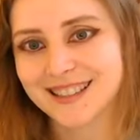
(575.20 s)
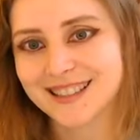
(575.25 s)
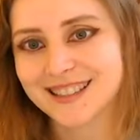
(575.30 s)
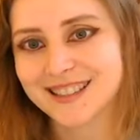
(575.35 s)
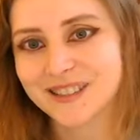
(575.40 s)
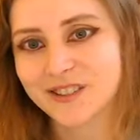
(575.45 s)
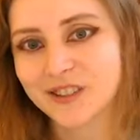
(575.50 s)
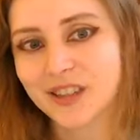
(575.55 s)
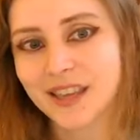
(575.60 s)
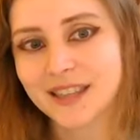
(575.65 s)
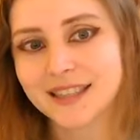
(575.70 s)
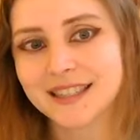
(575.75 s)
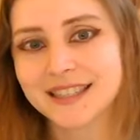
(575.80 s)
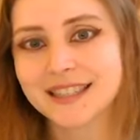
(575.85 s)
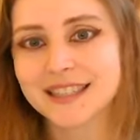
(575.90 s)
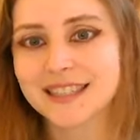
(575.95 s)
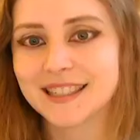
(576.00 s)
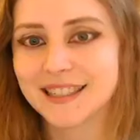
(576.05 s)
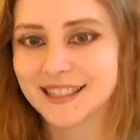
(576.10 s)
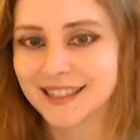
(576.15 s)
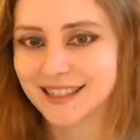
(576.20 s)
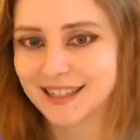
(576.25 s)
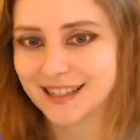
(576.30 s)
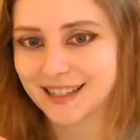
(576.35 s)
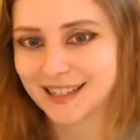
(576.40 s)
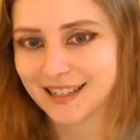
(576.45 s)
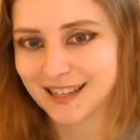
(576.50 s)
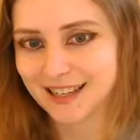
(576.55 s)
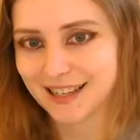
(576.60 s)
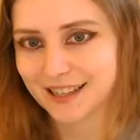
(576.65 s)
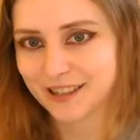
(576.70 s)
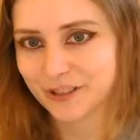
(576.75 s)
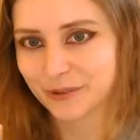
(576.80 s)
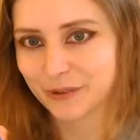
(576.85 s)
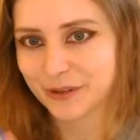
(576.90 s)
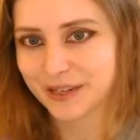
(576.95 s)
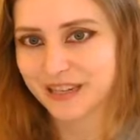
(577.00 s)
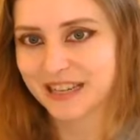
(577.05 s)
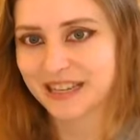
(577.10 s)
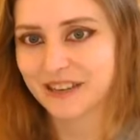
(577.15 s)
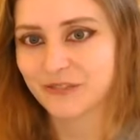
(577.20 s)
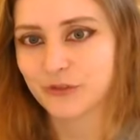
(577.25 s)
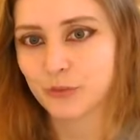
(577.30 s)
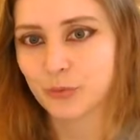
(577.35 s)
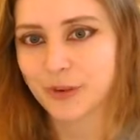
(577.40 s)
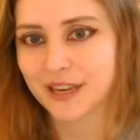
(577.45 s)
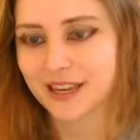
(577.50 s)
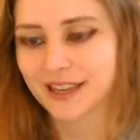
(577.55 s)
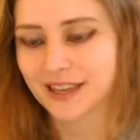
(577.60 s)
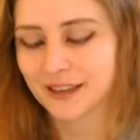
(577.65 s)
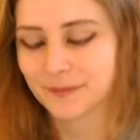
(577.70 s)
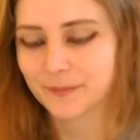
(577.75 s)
So that's the reading of the week.